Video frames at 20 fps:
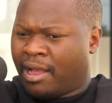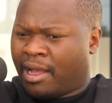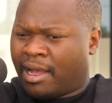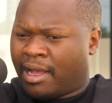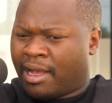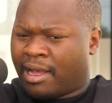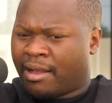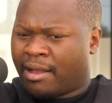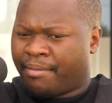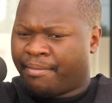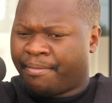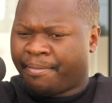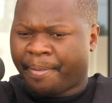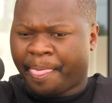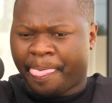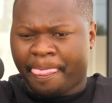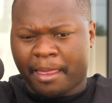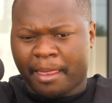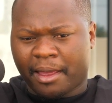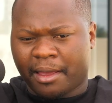
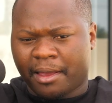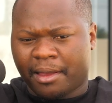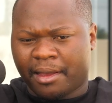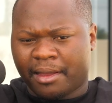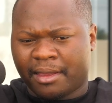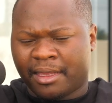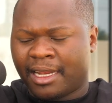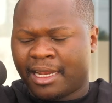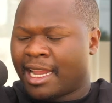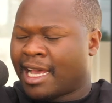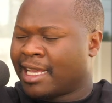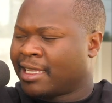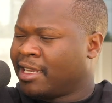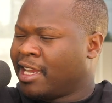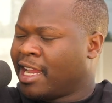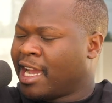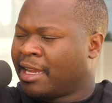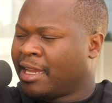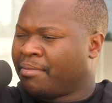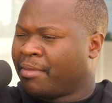The last
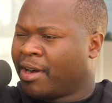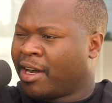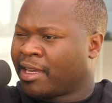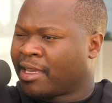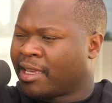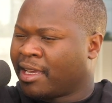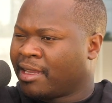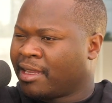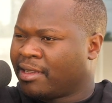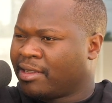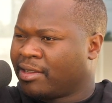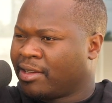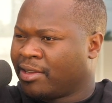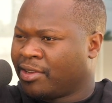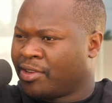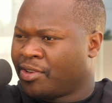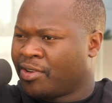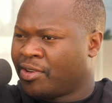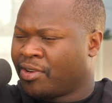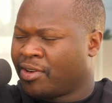night market,
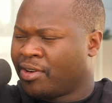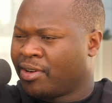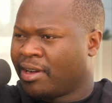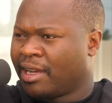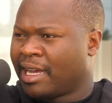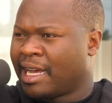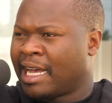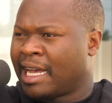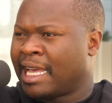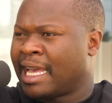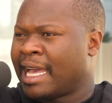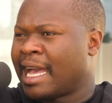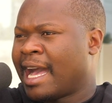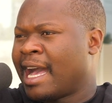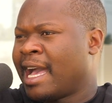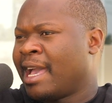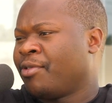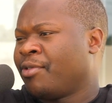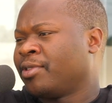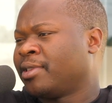you know,
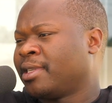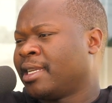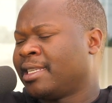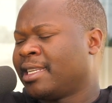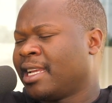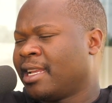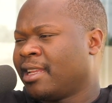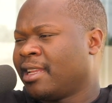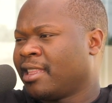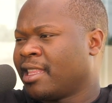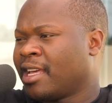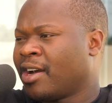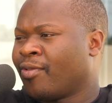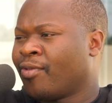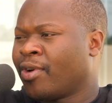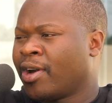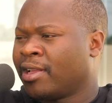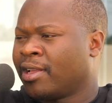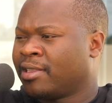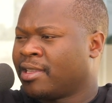I was attending the
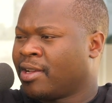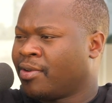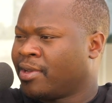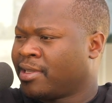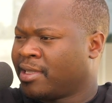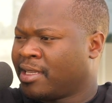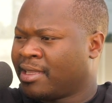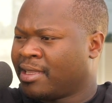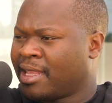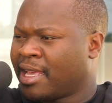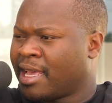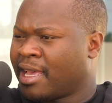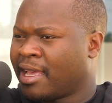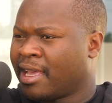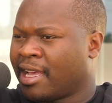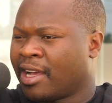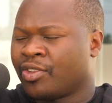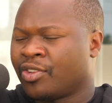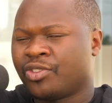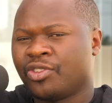awards. I wasn't there.
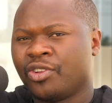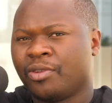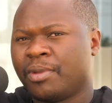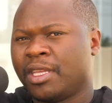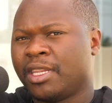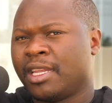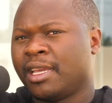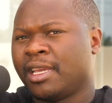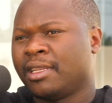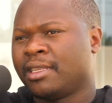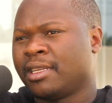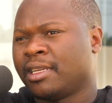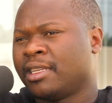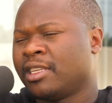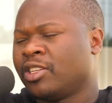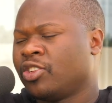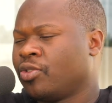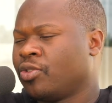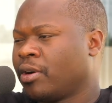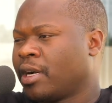I was nominated
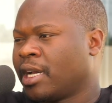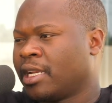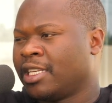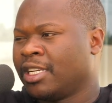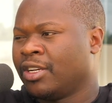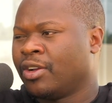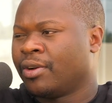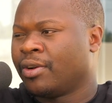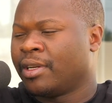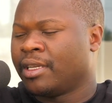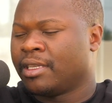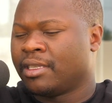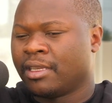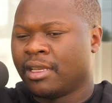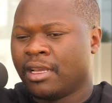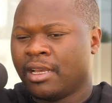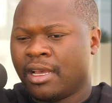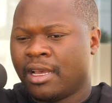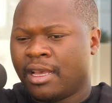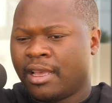in two categories,
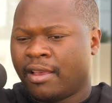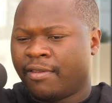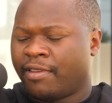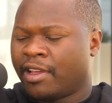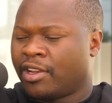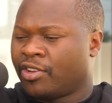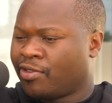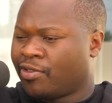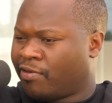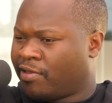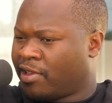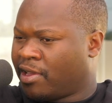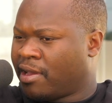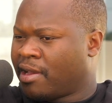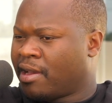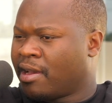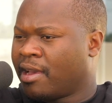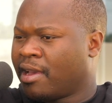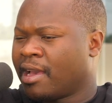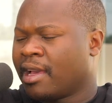Event of the
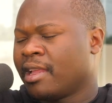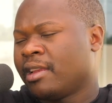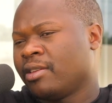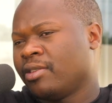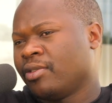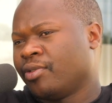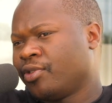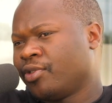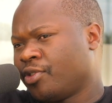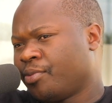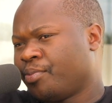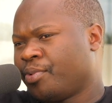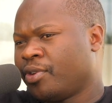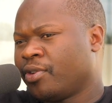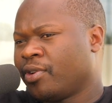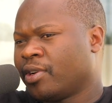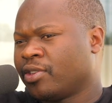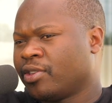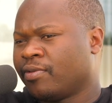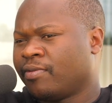Year and
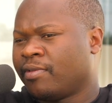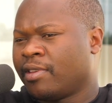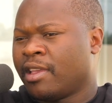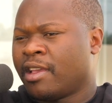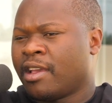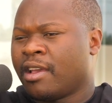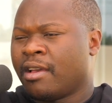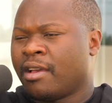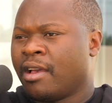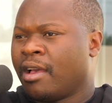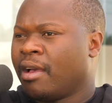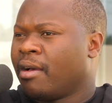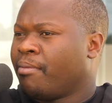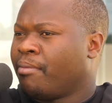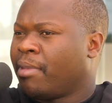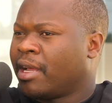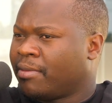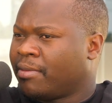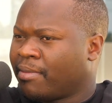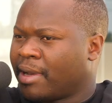Entrepreneurs of the Year.
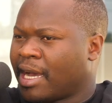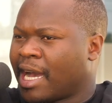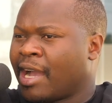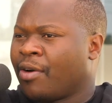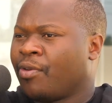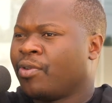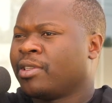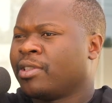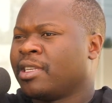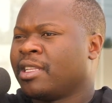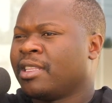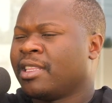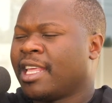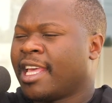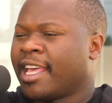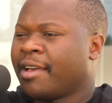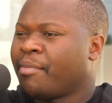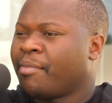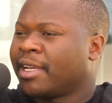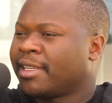But I wasn't
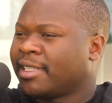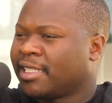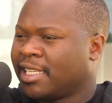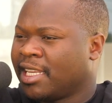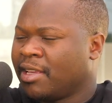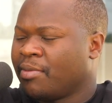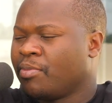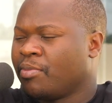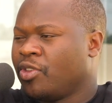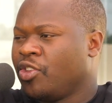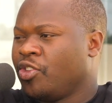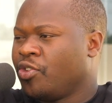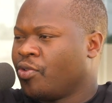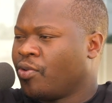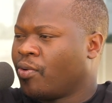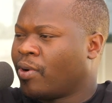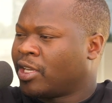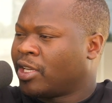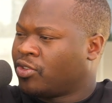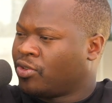there. My team knew
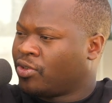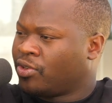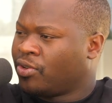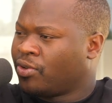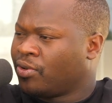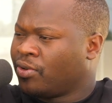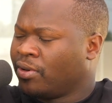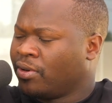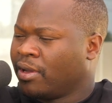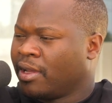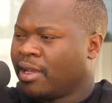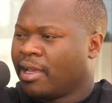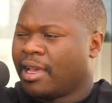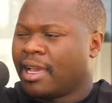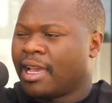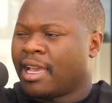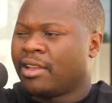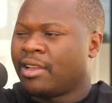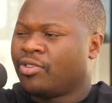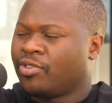what to do.
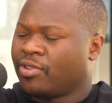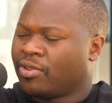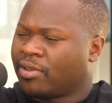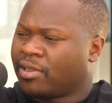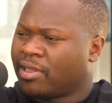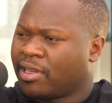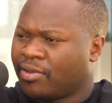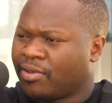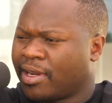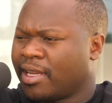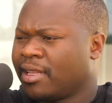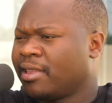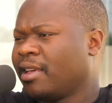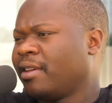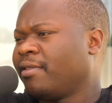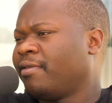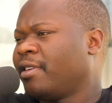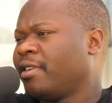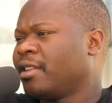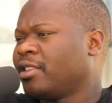And, you know, they ran the
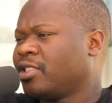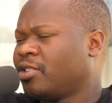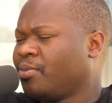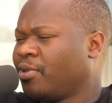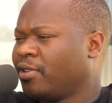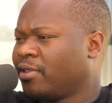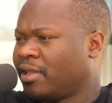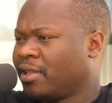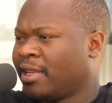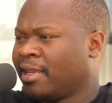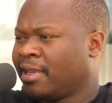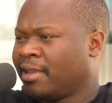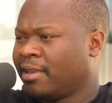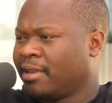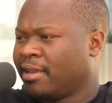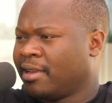event smoothly